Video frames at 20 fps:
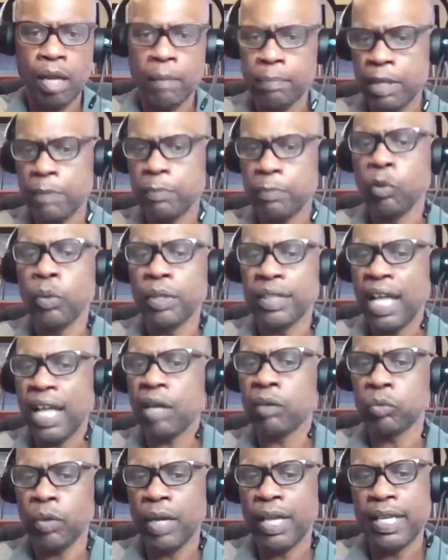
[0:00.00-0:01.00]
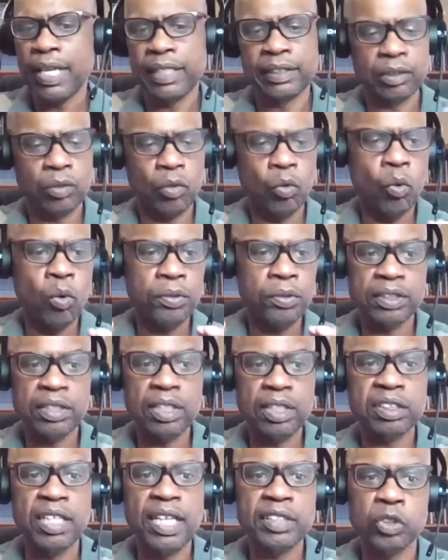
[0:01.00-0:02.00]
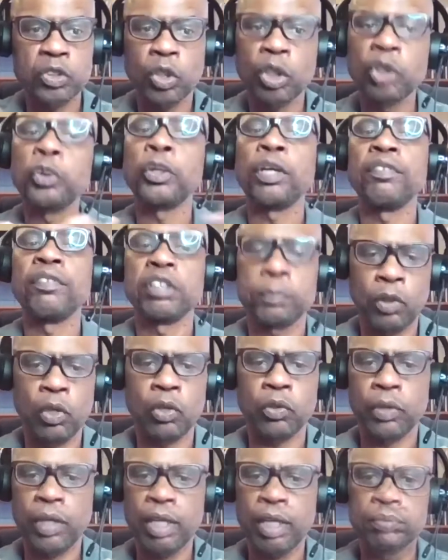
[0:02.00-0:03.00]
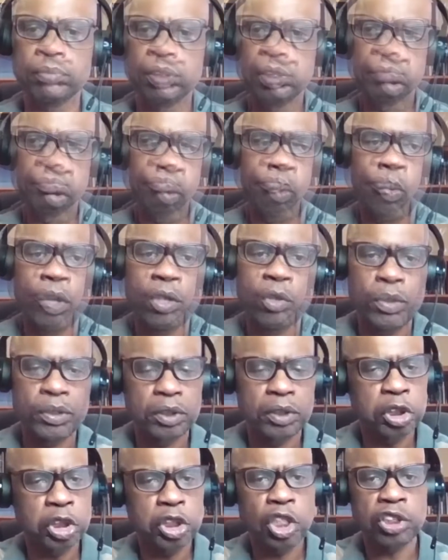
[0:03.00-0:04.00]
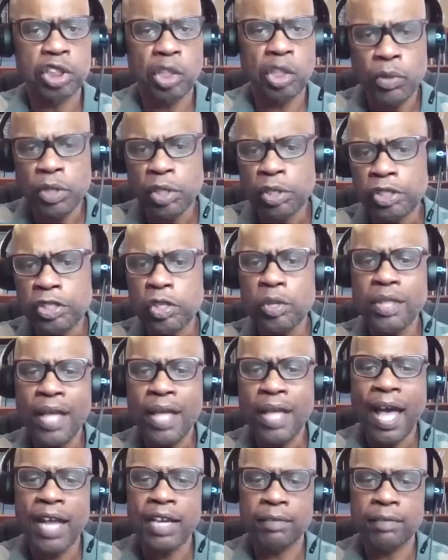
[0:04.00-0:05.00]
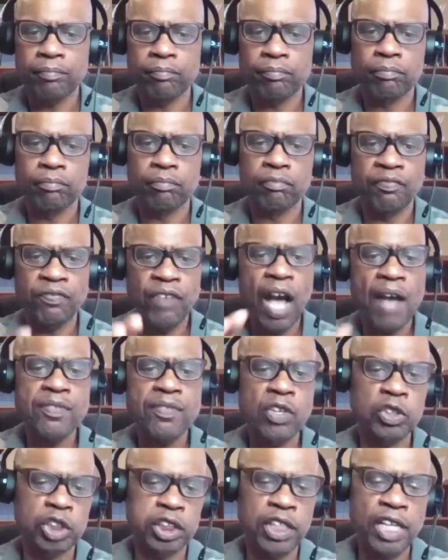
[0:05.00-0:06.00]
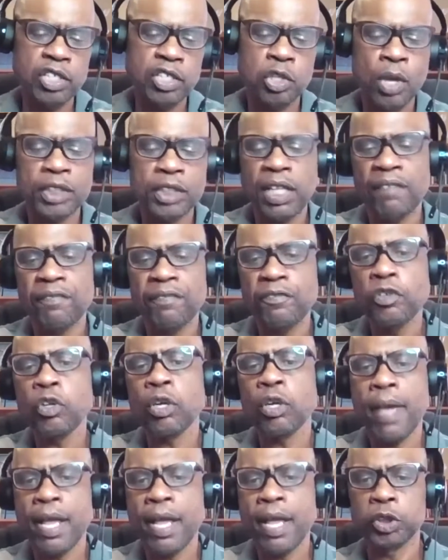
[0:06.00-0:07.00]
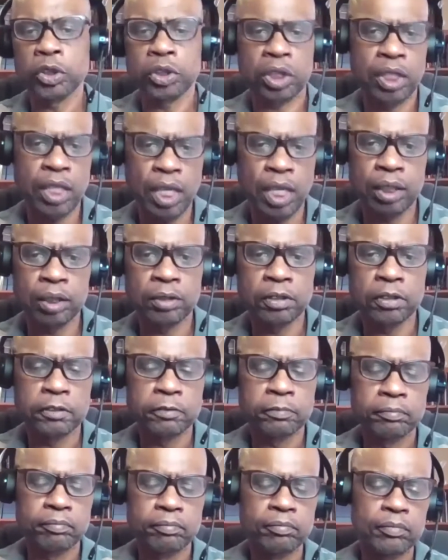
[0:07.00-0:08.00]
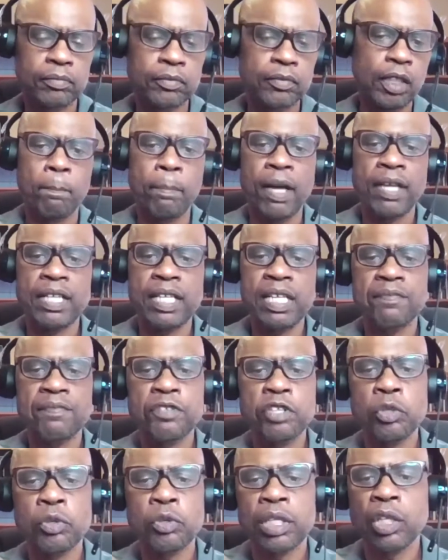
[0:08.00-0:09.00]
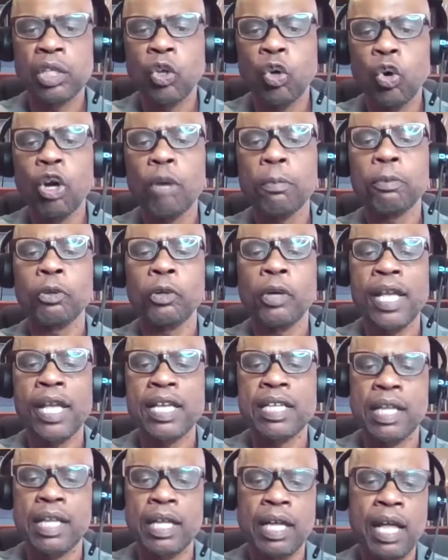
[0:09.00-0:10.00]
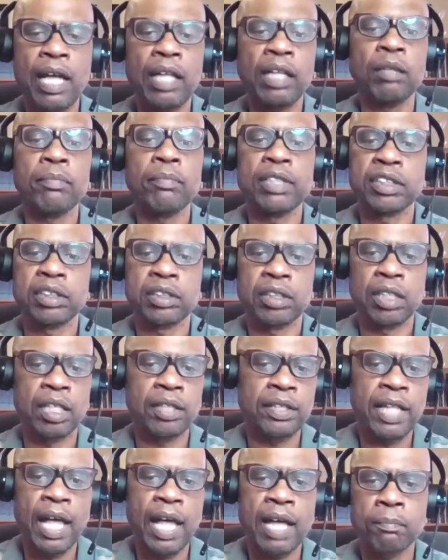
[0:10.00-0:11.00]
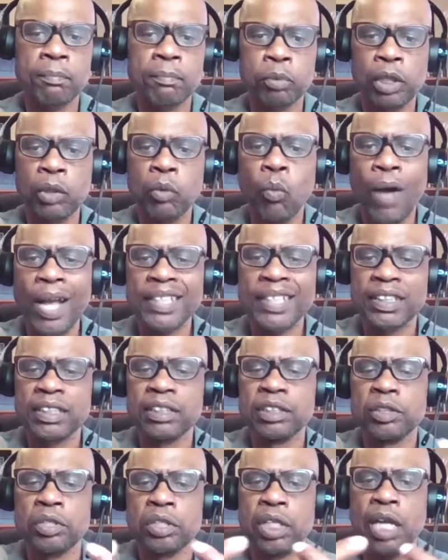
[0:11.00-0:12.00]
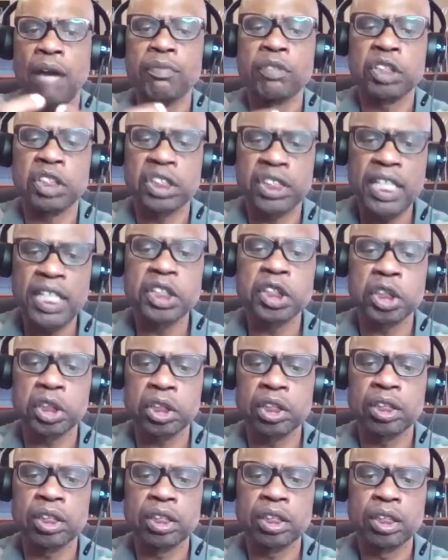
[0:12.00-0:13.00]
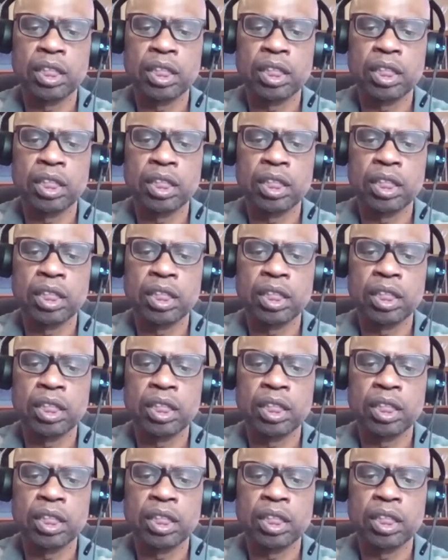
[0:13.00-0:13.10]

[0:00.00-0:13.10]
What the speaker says: people without race, or things of this nature, or grievance programs. Well, the research shows that when you do that, 5 years later, you actually have fewer managers of color. But if you incorporate elements that bring whites into the conversation,